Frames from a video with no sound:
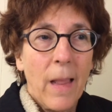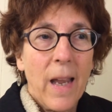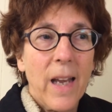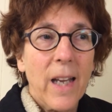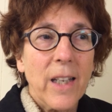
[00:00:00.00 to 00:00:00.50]

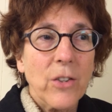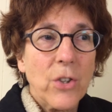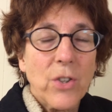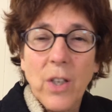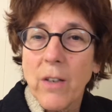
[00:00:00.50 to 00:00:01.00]
and
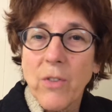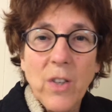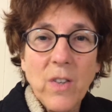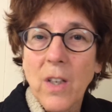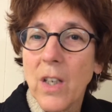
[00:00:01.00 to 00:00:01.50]
to save the
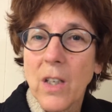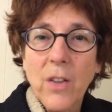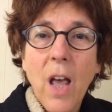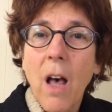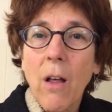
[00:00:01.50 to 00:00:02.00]
city and
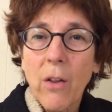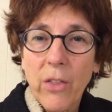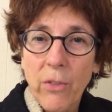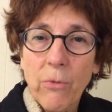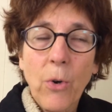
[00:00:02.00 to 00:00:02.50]
the
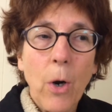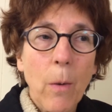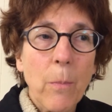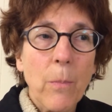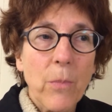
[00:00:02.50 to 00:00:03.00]
health
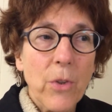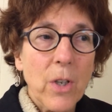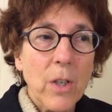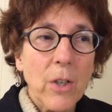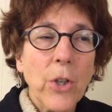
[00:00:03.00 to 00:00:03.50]
from
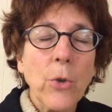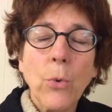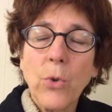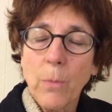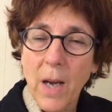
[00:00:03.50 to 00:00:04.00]
the
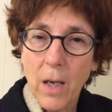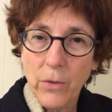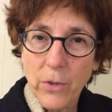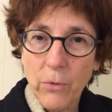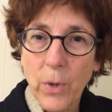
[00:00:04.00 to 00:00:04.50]
huge
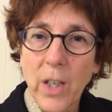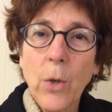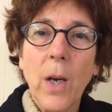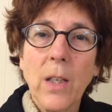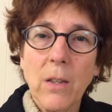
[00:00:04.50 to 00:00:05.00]
amounts of
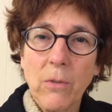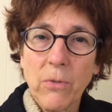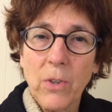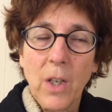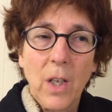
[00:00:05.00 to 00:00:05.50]
radioactive
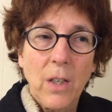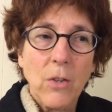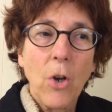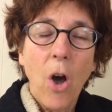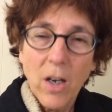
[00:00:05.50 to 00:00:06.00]

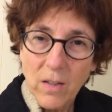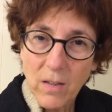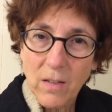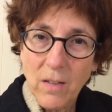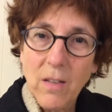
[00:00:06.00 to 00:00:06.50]

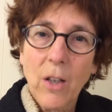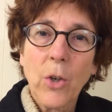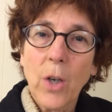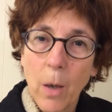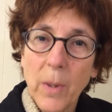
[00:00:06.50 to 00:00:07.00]
toxins that are
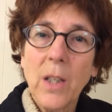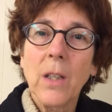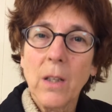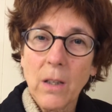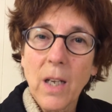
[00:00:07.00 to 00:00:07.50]
coming
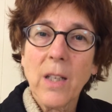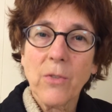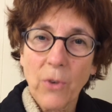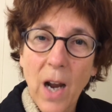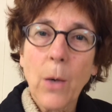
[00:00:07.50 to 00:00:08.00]
in as
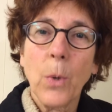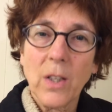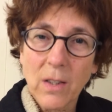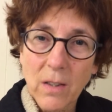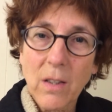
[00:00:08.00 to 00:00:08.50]
frack
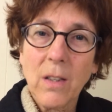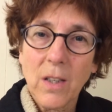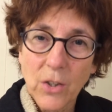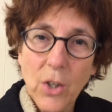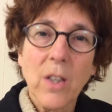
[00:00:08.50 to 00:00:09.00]
waste
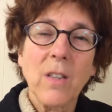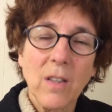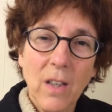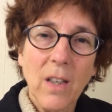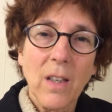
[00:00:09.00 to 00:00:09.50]
into the
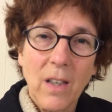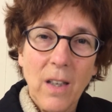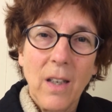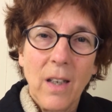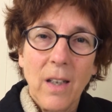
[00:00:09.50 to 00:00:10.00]
city
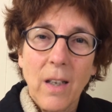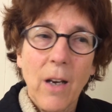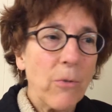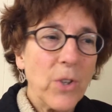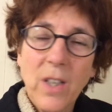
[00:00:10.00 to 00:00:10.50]

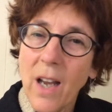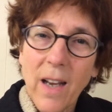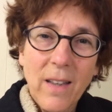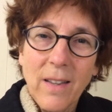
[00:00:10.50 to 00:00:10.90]
every day.